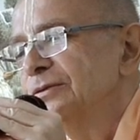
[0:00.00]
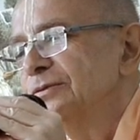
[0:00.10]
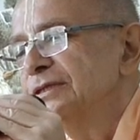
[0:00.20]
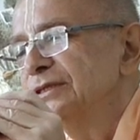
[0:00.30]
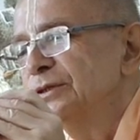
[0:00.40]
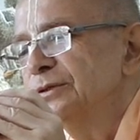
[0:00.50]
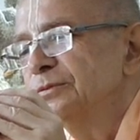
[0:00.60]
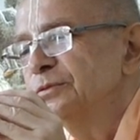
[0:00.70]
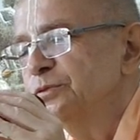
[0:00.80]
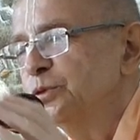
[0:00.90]
with the
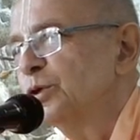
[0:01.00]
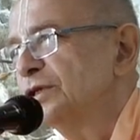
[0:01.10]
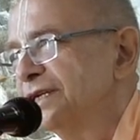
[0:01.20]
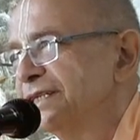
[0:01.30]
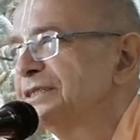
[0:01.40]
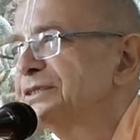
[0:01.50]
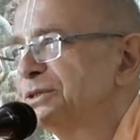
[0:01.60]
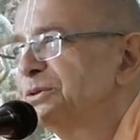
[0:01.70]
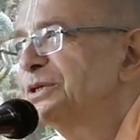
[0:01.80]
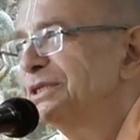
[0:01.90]
warlike
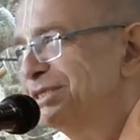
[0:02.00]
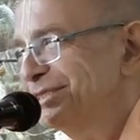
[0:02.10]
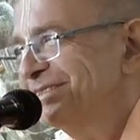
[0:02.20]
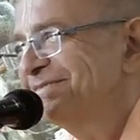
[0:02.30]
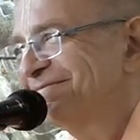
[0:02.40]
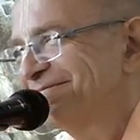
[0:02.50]
situation.